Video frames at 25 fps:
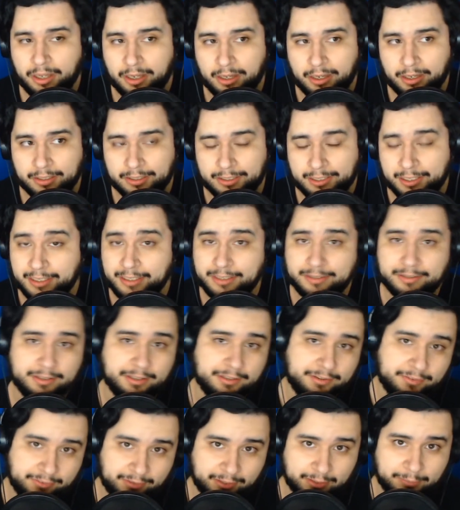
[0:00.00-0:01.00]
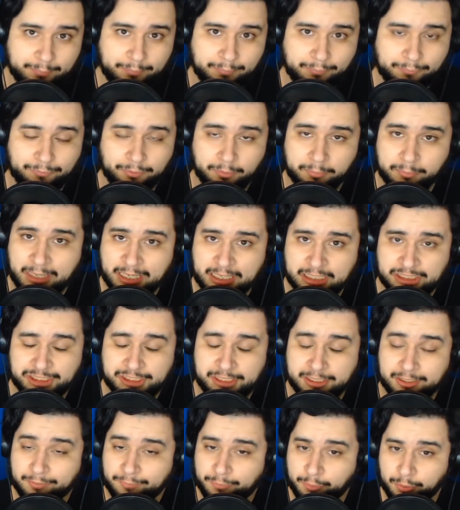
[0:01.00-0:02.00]
Getting the tip from Hayashida,
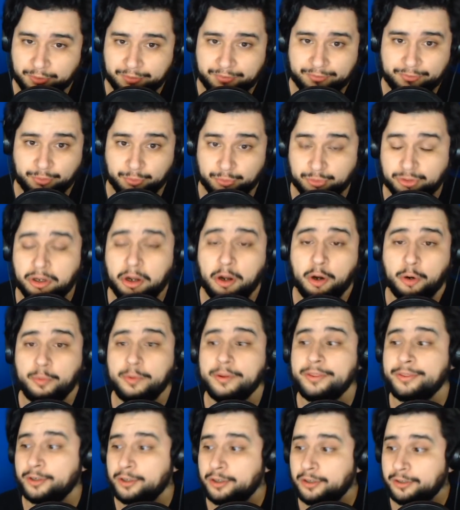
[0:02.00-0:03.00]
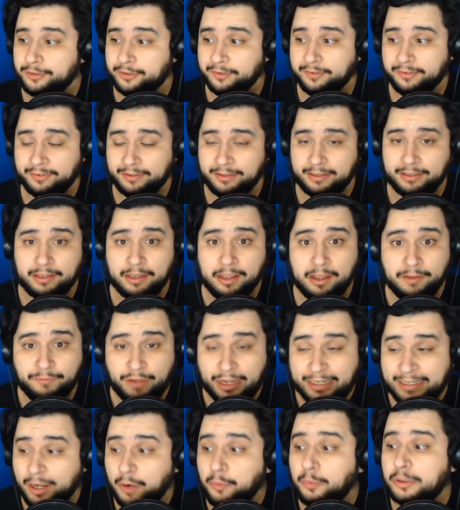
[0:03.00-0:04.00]
of course, to talk with her to find
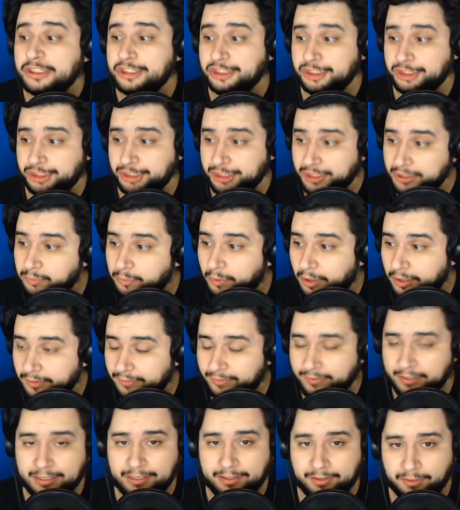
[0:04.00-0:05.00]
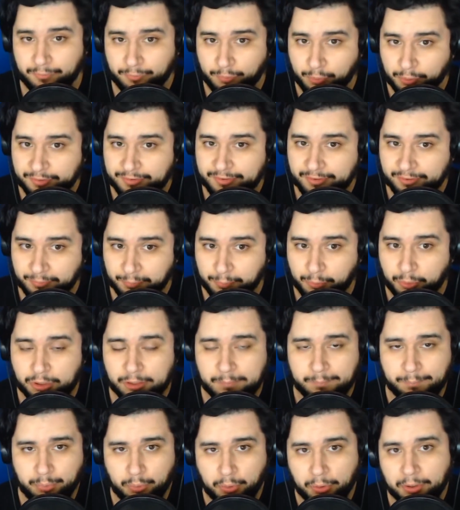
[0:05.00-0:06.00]
out what she wants. Like, of course, it's more
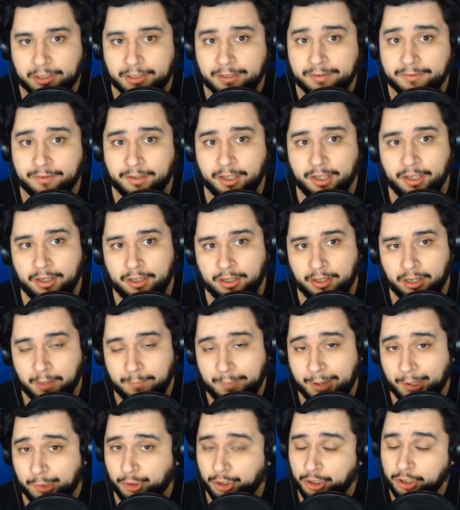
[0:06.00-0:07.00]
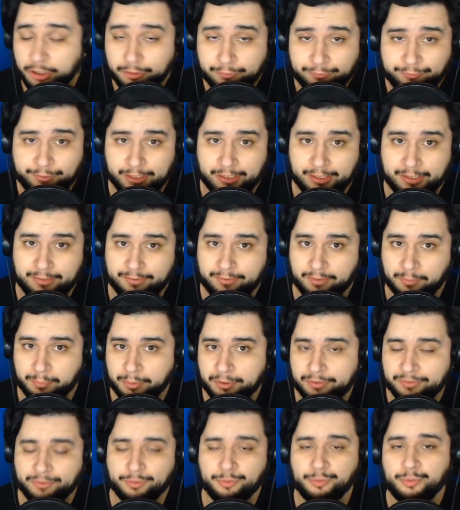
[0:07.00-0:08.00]
important about her feelings, the
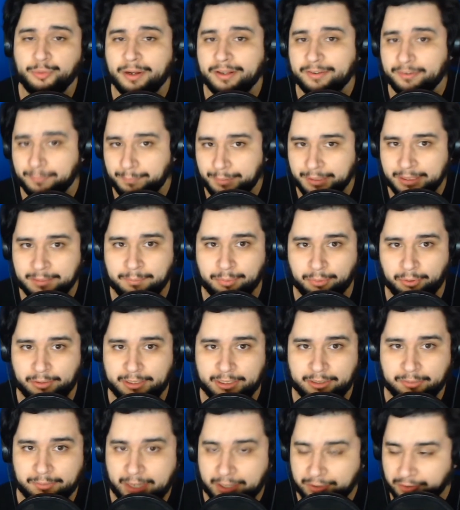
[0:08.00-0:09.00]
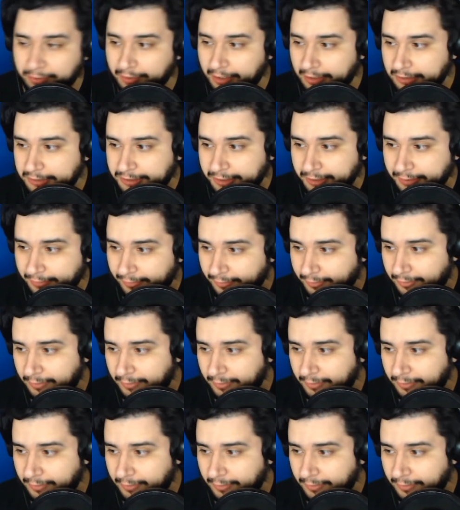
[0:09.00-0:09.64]
person who has been bullied, rather than just